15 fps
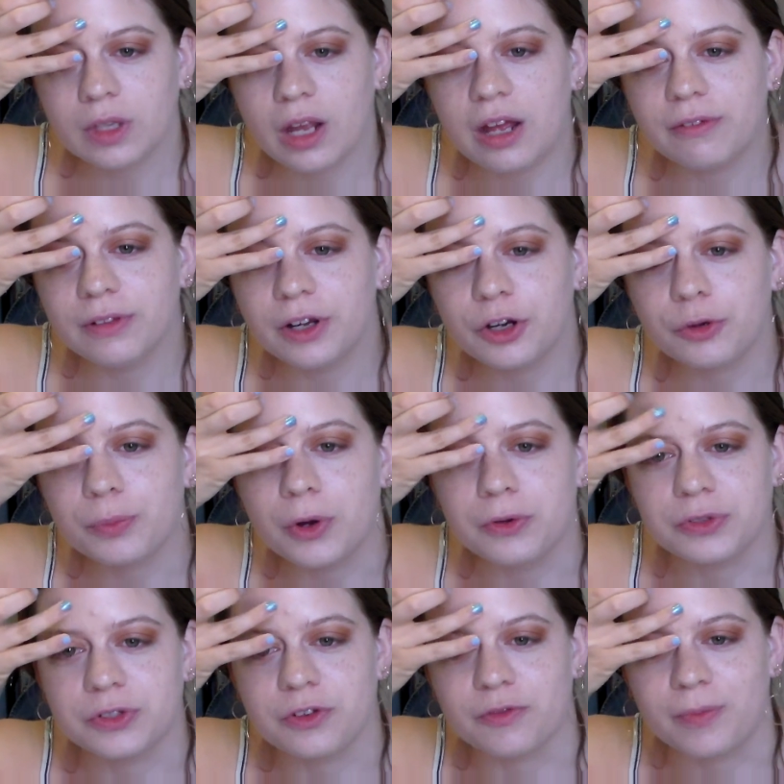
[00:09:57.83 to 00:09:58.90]
I've learned
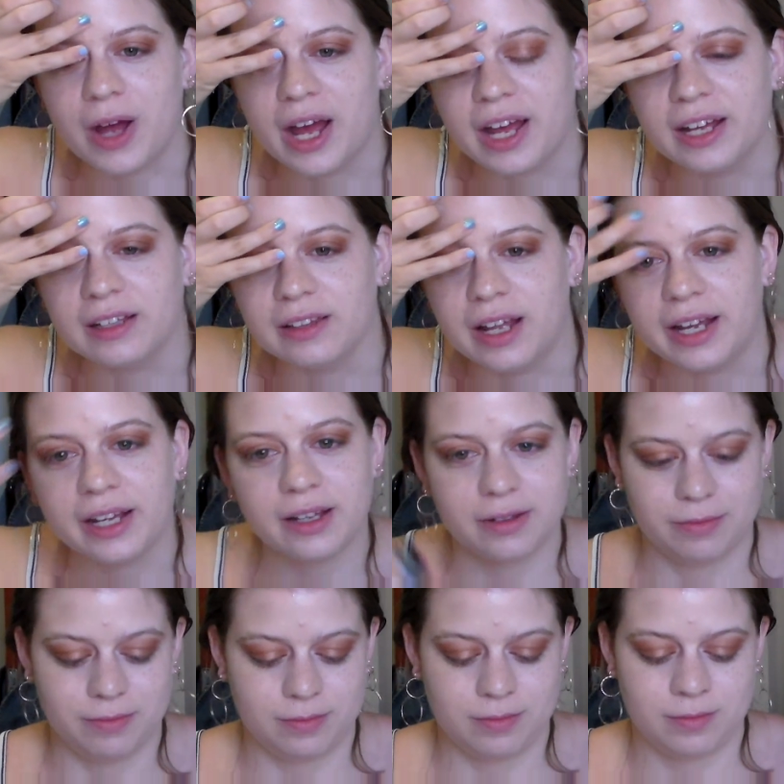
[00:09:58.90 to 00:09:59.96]
most of my like
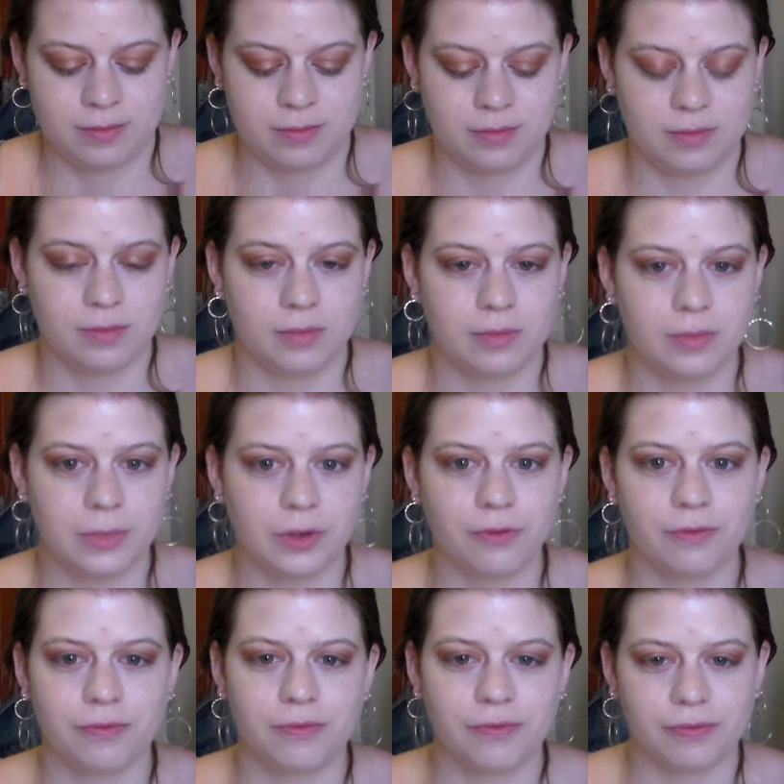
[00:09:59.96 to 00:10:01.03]

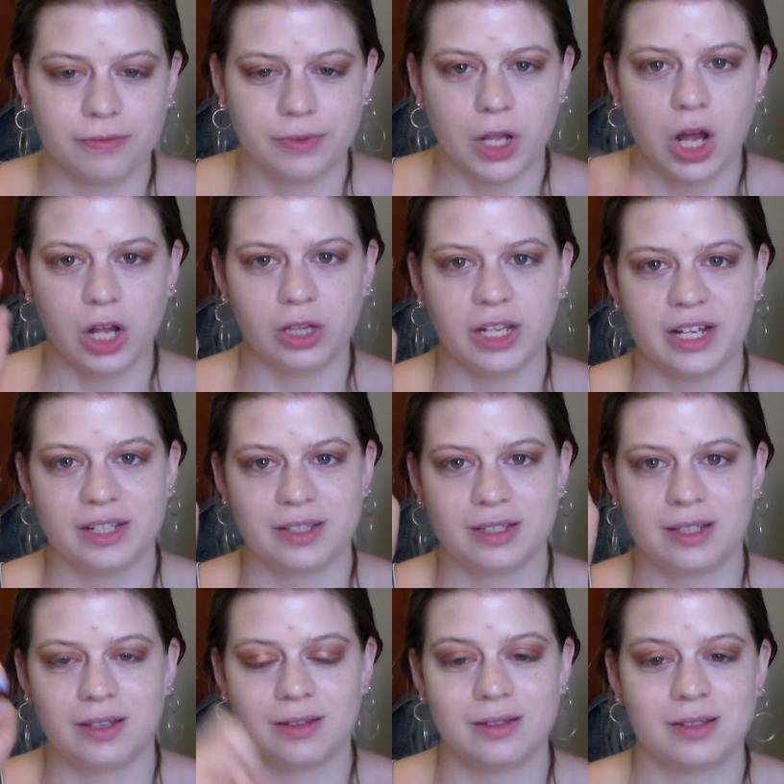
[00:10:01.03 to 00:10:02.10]

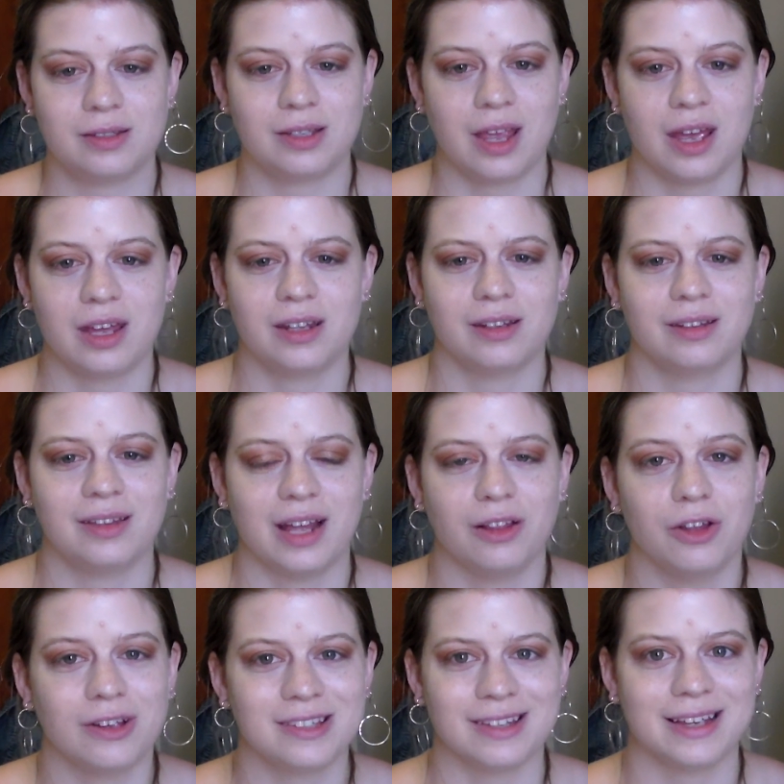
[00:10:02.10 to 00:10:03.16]
flawless skin
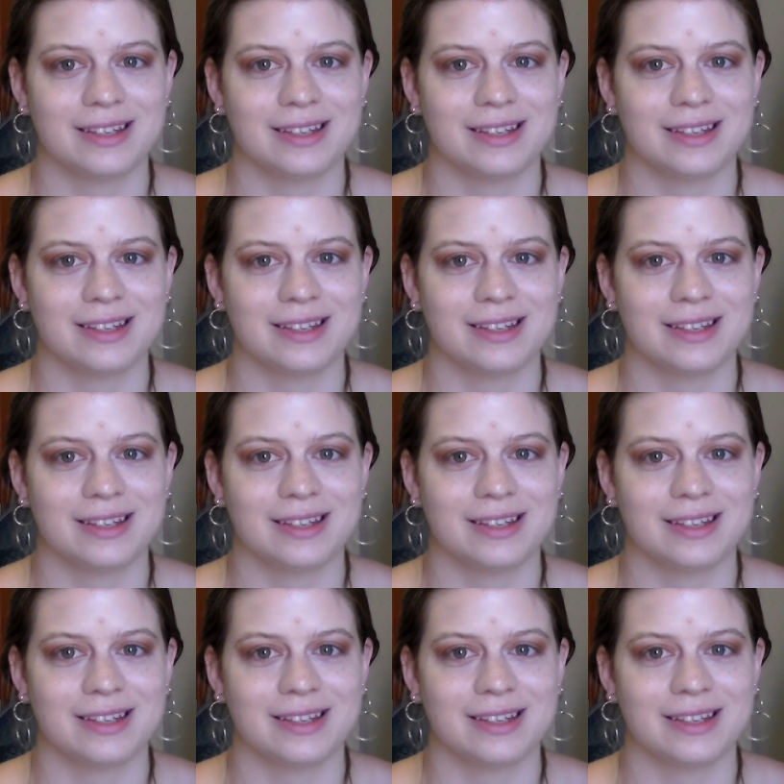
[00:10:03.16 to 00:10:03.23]
that looks